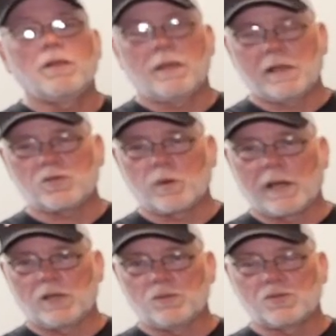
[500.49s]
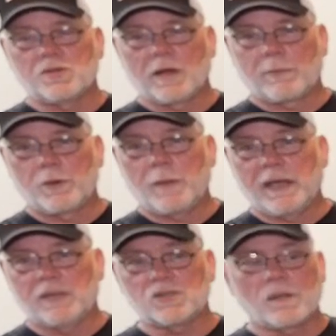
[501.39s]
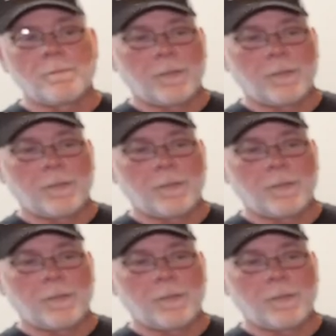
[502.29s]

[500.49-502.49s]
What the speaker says: that's when I use the numbered bands.